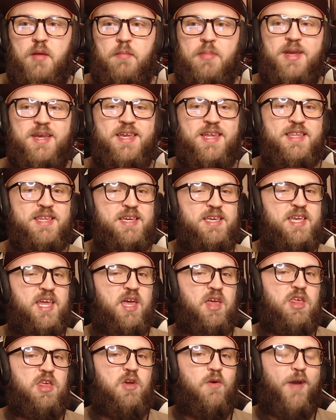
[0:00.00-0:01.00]
but it doesn't
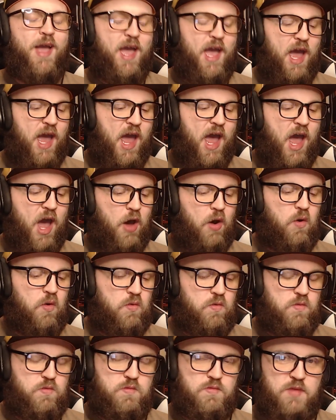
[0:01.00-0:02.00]
tell you
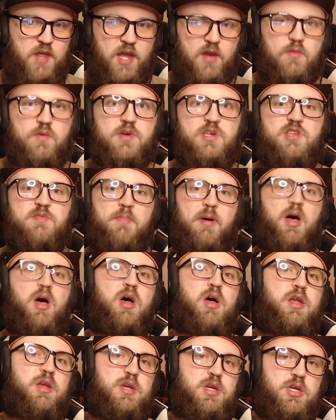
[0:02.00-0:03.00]
how they
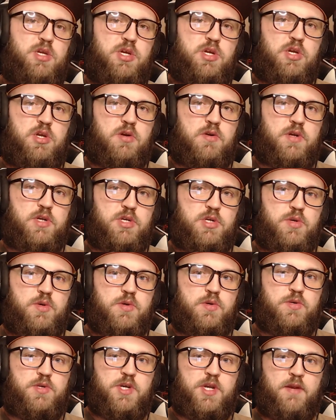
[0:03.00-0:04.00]
respond to your
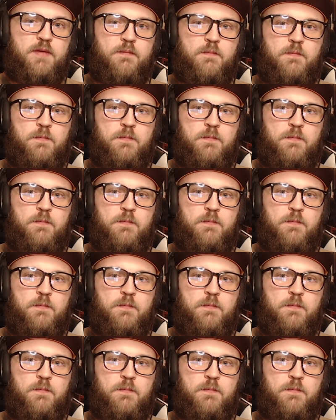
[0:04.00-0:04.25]
intrusion.